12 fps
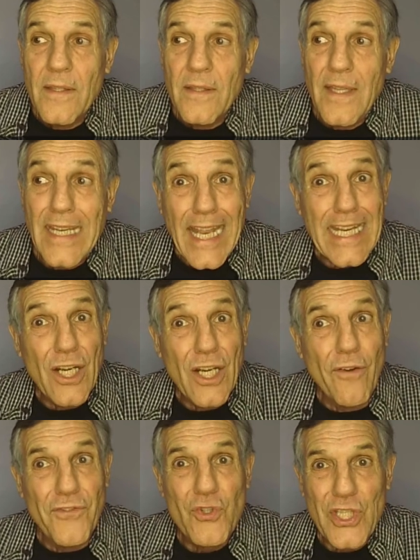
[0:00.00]
They got to get
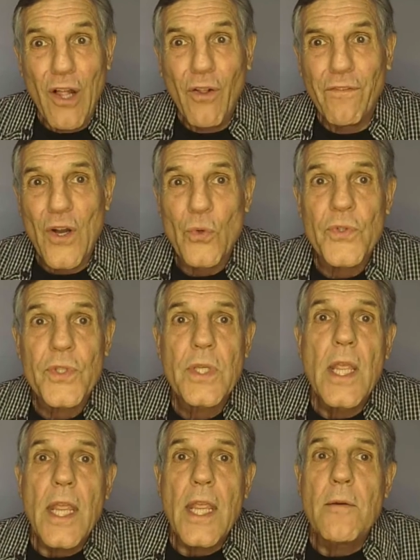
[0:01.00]
off their cell phones.
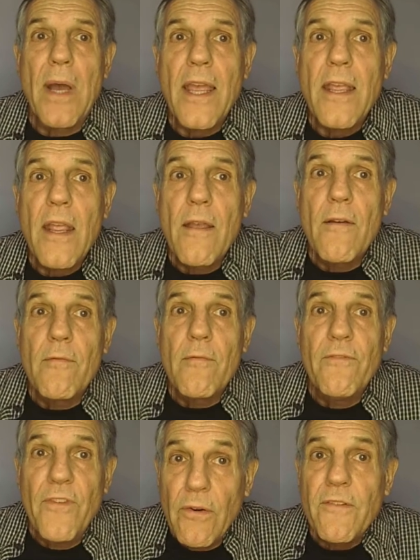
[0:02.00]
In my
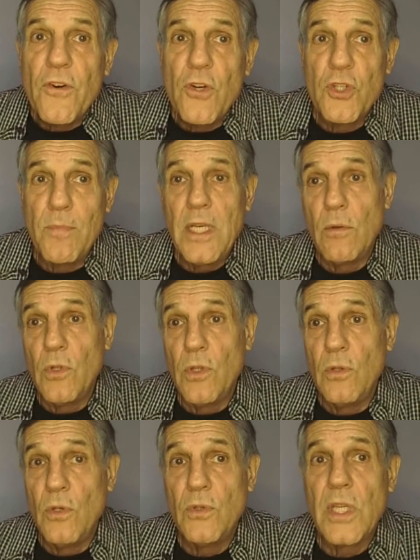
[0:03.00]
very first meeting with the
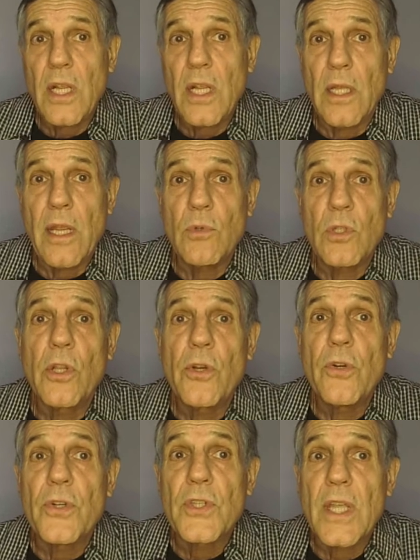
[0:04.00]
new second language
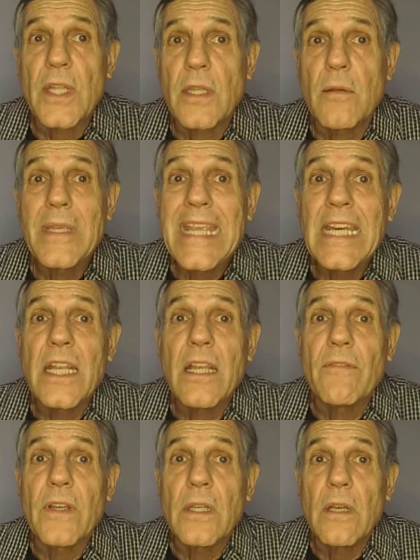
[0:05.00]
learners at the beginning
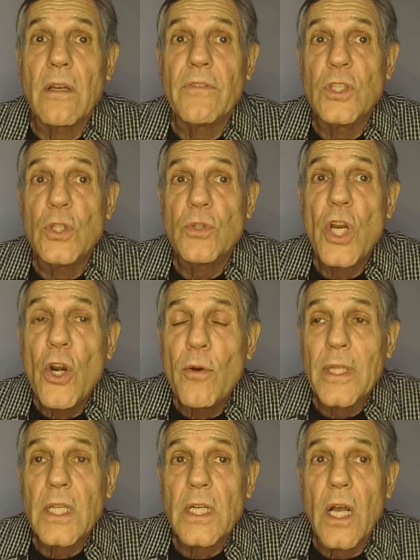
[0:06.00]
of a new term
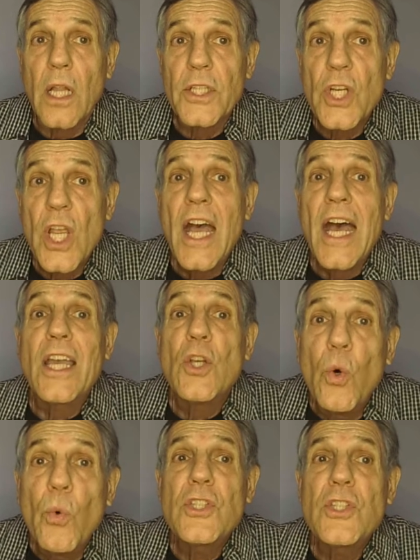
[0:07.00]
at the college, I
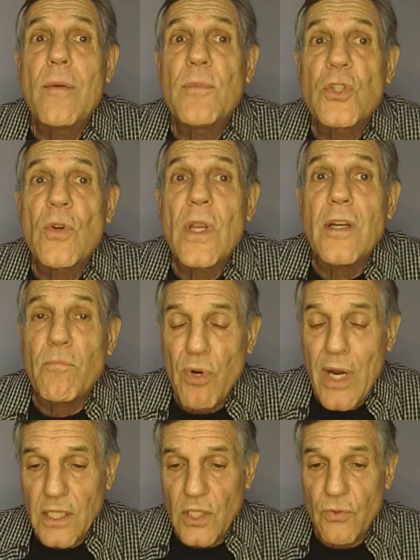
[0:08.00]
always demonstrate and
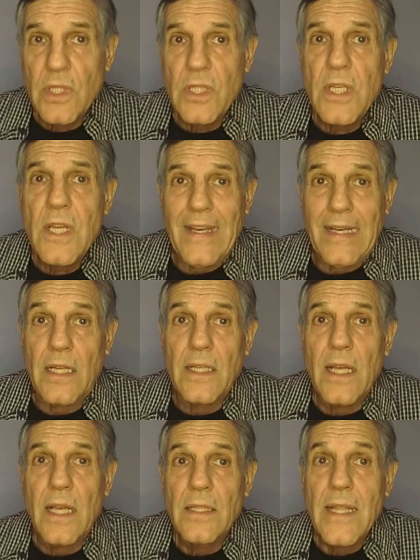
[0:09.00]
practice receiving.
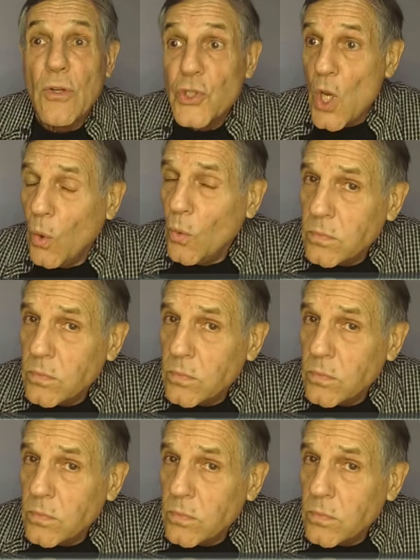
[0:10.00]
How so?